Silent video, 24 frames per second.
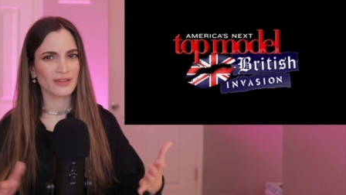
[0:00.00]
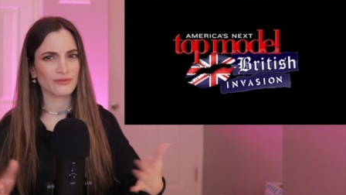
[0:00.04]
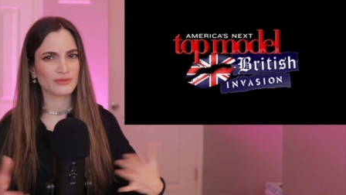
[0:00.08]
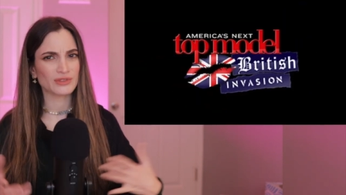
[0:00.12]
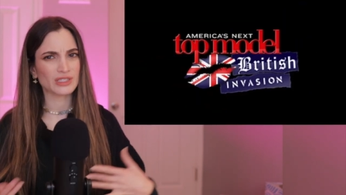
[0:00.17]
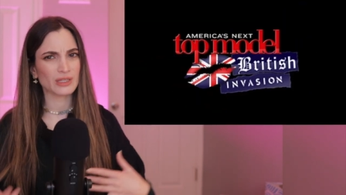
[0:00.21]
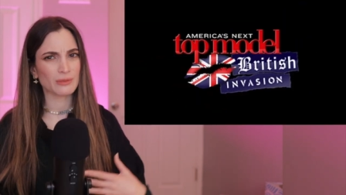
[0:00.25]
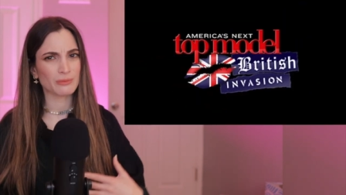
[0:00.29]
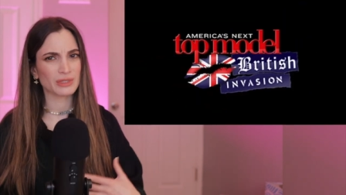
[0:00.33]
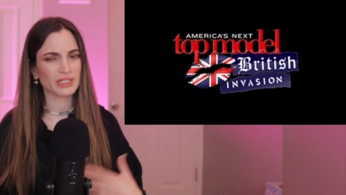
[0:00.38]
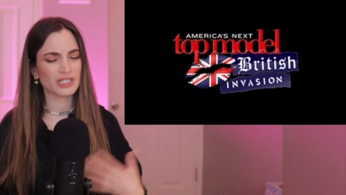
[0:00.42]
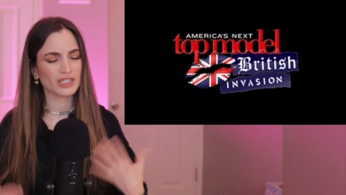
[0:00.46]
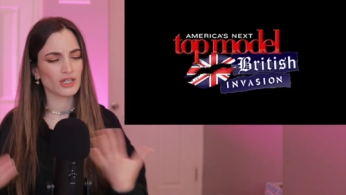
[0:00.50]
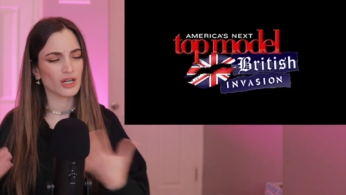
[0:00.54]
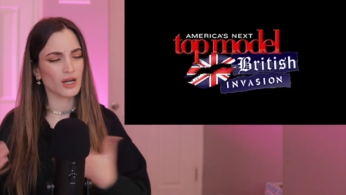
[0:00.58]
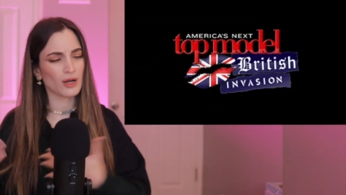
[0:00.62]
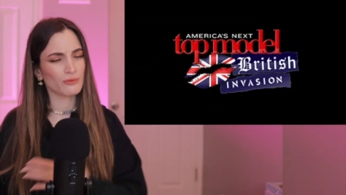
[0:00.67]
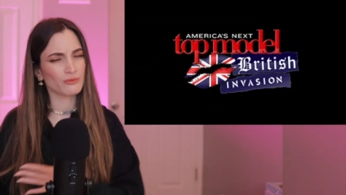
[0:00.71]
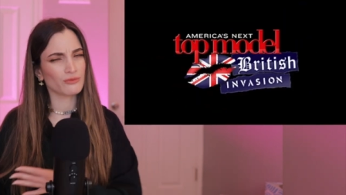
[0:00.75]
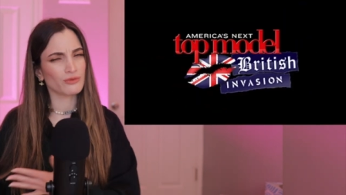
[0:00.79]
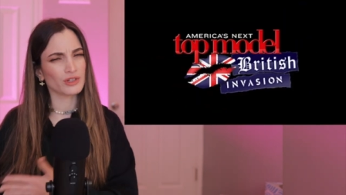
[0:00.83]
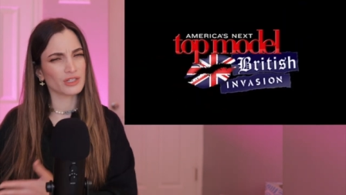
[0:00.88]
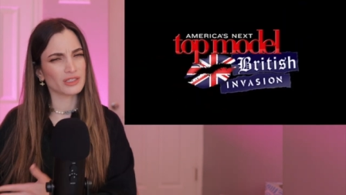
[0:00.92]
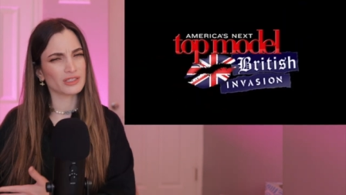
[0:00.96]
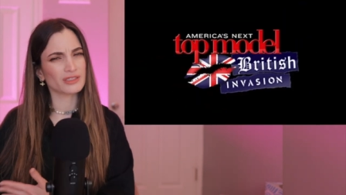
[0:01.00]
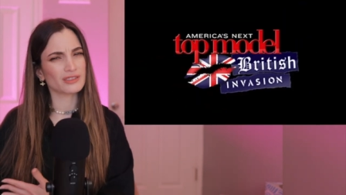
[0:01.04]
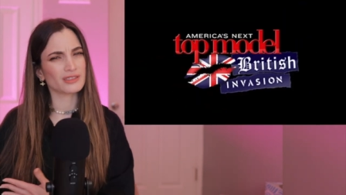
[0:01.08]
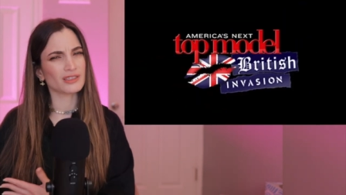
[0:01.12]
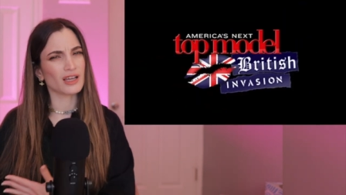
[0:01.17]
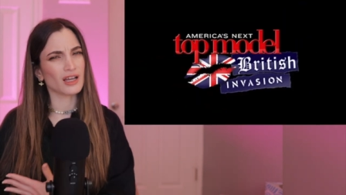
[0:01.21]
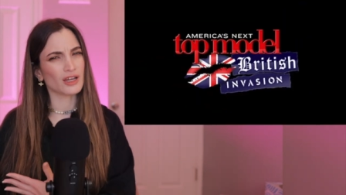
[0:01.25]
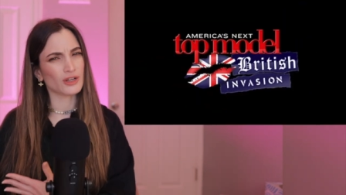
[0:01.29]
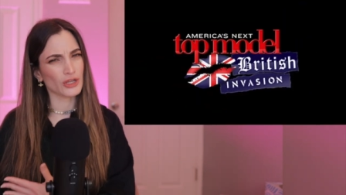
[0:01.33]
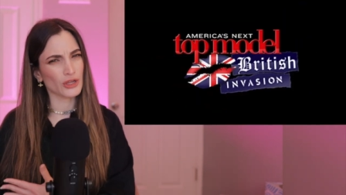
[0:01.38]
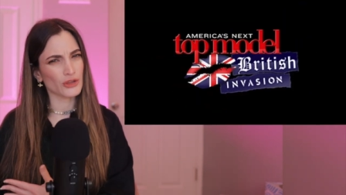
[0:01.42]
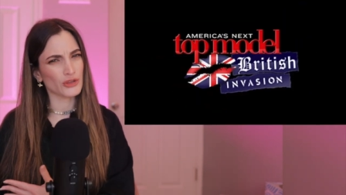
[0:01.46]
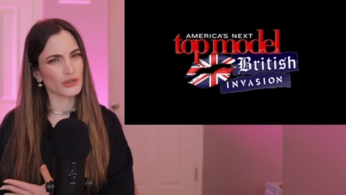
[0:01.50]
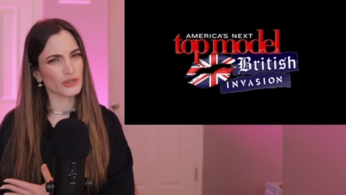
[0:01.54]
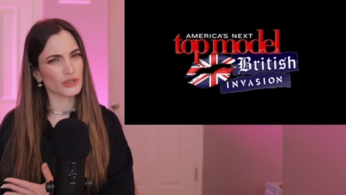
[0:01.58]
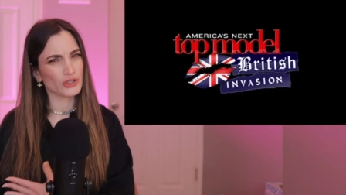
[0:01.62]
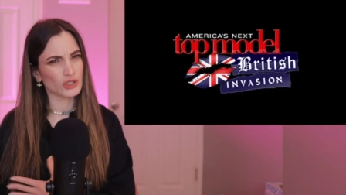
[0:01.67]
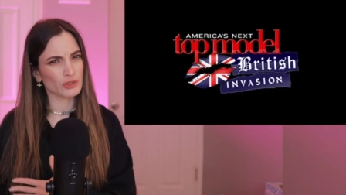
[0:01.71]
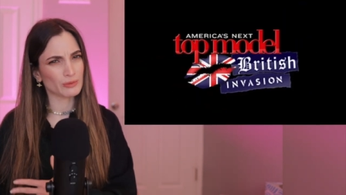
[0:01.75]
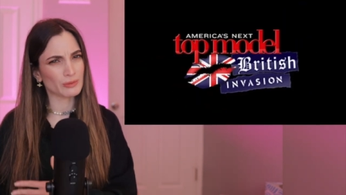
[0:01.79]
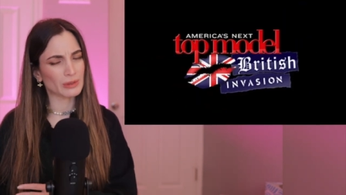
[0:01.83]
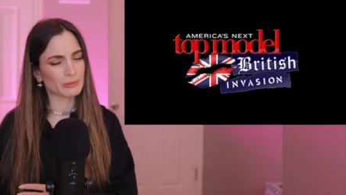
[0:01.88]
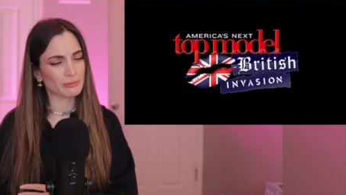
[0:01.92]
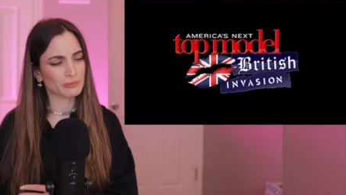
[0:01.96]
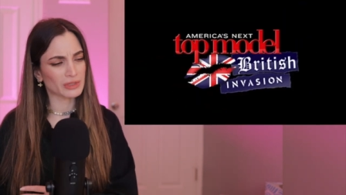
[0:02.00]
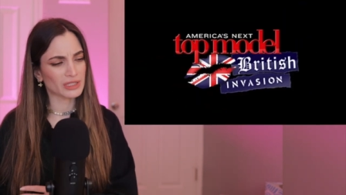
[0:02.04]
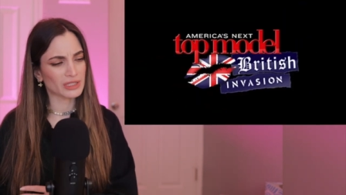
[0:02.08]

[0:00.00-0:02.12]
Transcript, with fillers: if somebody comforts another human